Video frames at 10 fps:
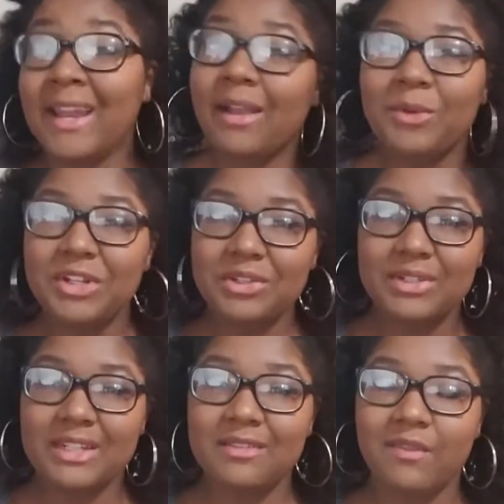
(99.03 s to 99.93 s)
and I would
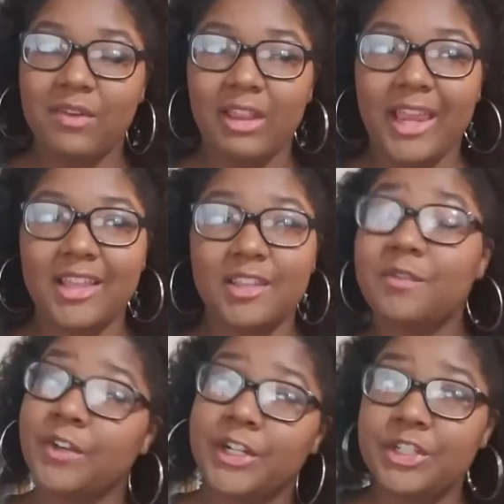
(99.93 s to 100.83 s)
use it for like
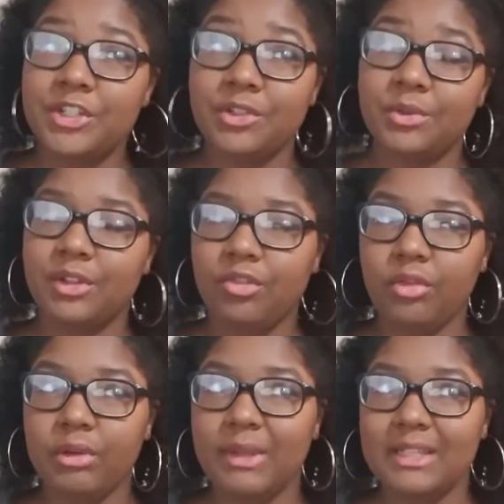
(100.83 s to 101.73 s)
the first 2 or
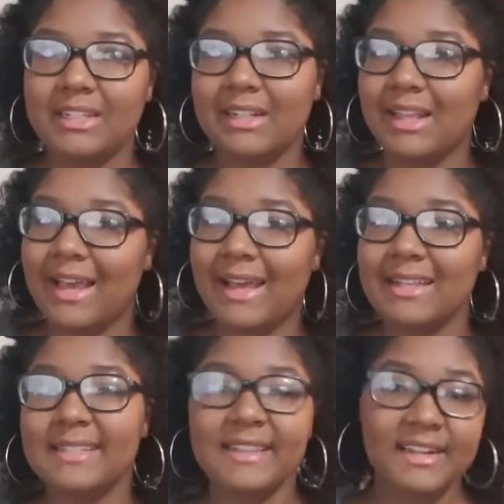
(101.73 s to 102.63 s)
3 weeks of
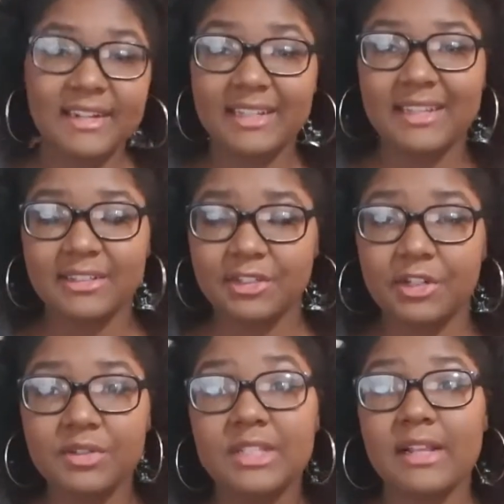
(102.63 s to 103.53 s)
class, and then I get,
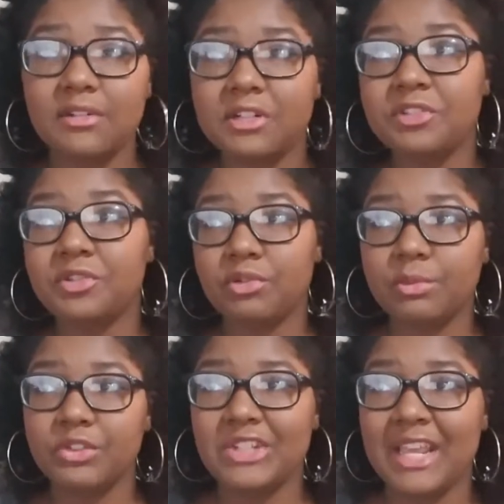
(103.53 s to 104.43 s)
settled
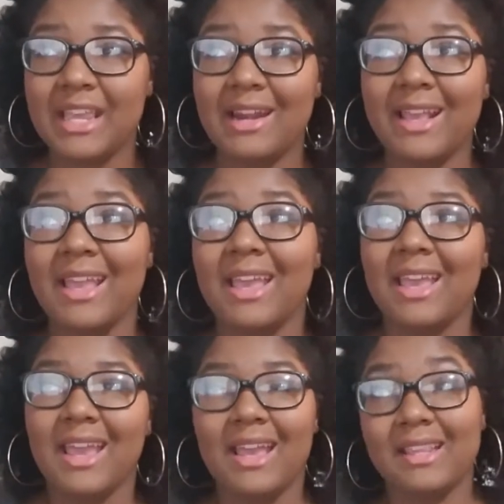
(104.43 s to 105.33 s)
into a routine,
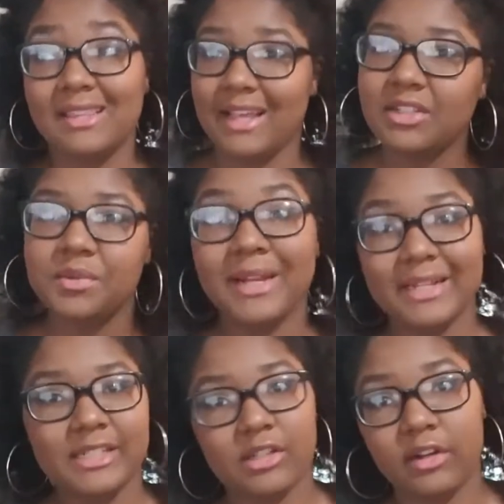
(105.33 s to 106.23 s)
and that's
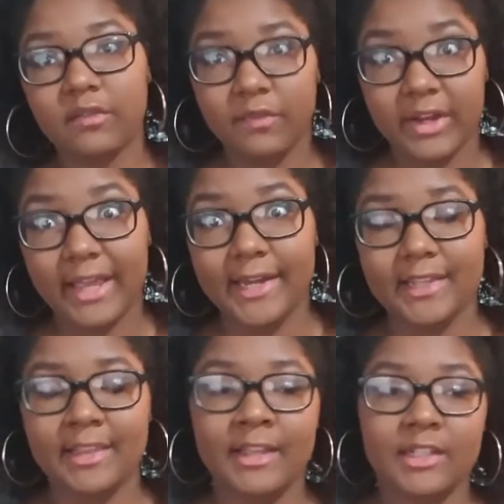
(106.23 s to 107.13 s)
when I start
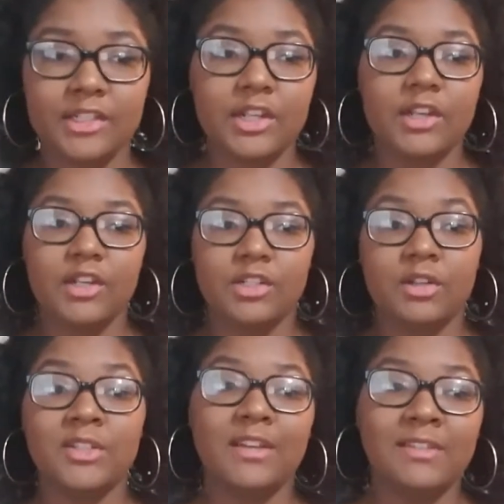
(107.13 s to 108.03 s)
forgetting things.
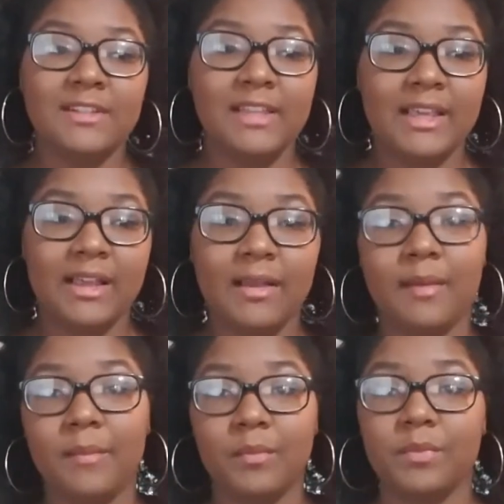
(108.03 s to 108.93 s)
So definitely